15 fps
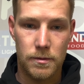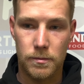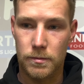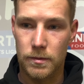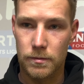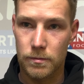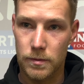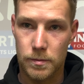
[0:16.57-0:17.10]

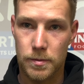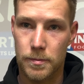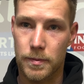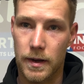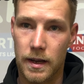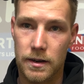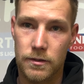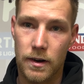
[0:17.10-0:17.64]
and we
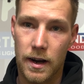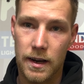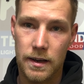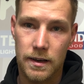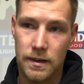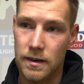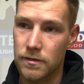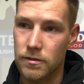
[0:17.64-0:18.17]
prepared
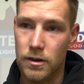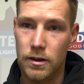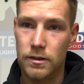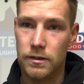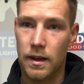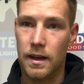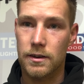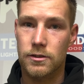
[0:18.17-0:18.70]
right, and thought
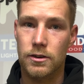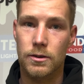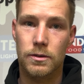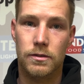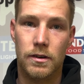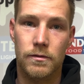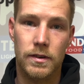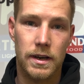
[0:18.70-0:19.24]
his
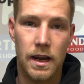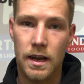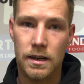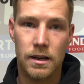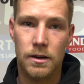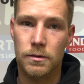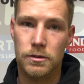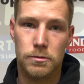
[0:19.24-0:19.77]
attitude from the get
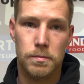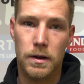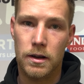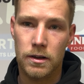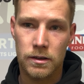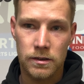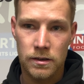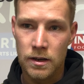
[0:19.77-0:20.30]
go was spot
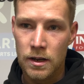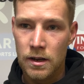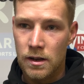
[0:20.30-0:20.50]
on.